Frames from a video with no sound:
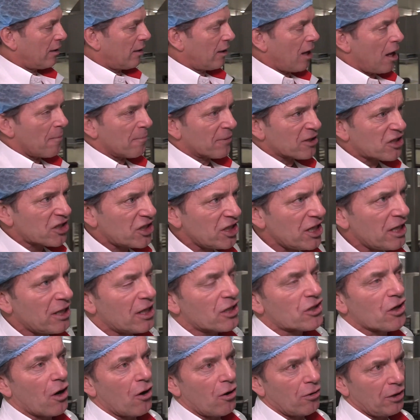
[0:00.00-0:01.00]
A machine
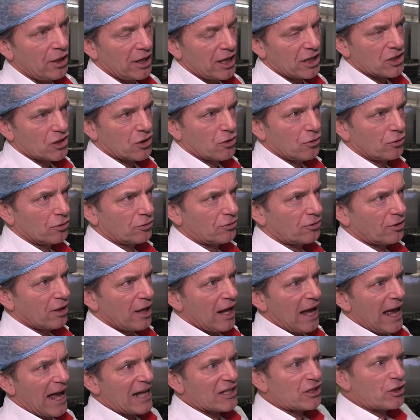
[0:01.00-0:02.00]
is only as good
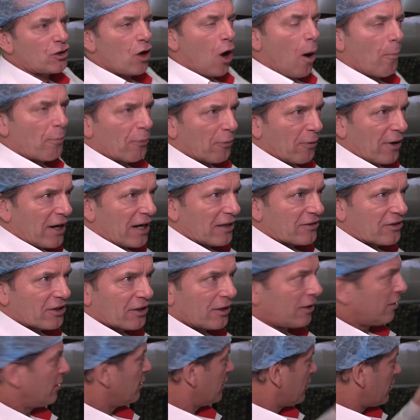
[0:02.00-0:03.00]
as the
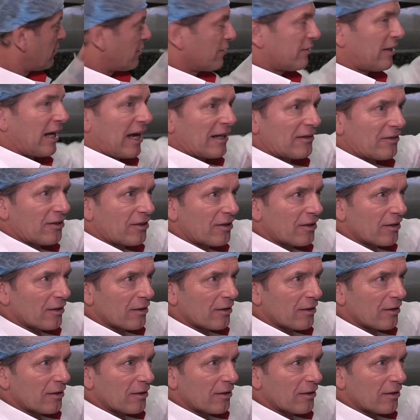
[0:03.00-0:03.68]
operator that